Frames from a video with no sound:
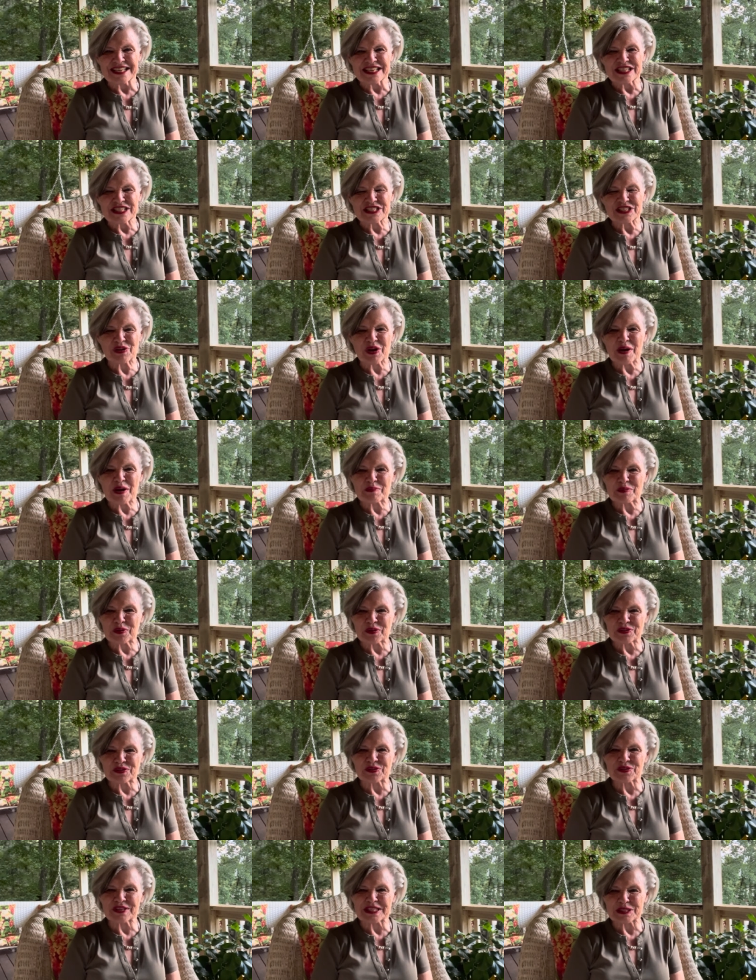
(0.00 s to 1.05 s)
So I'm going
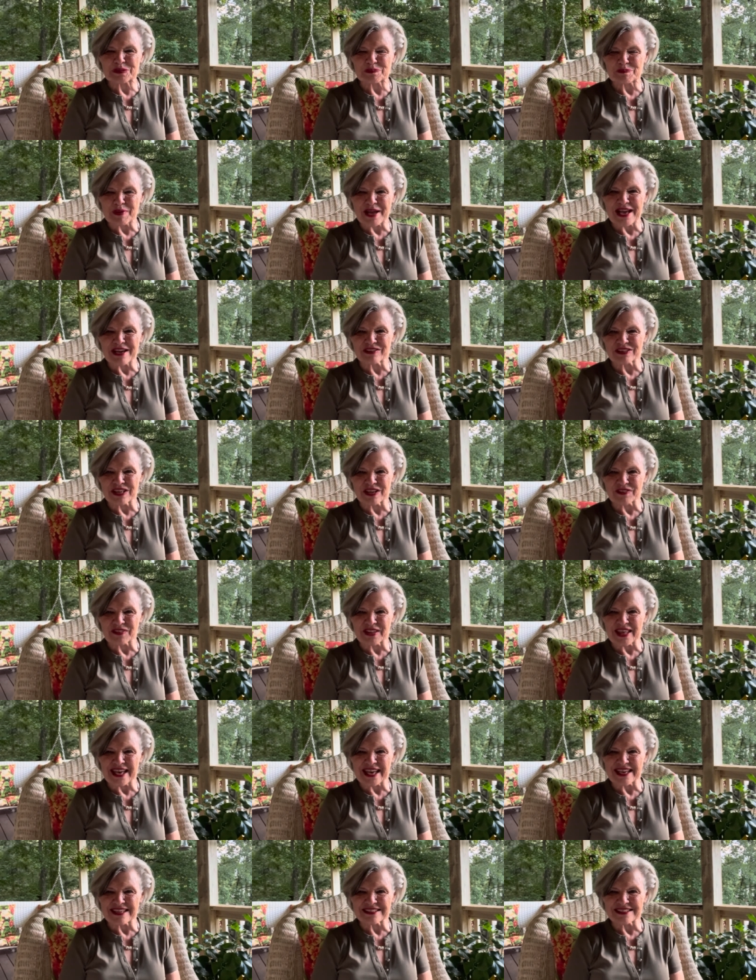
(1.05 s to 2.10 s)
to expound on
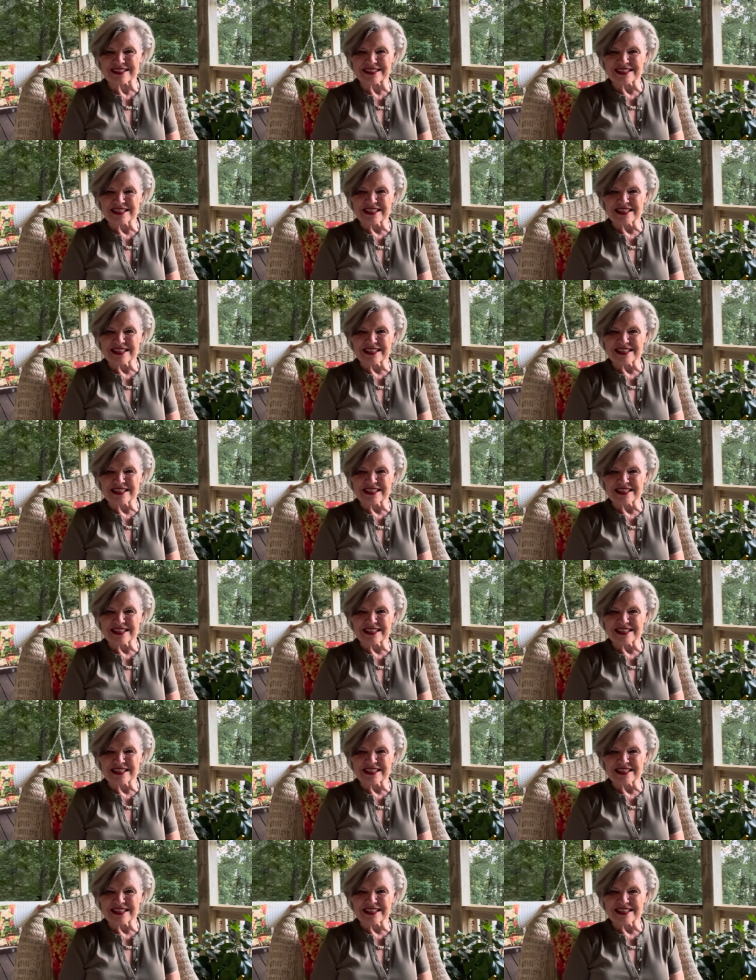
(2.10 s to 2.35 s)
that.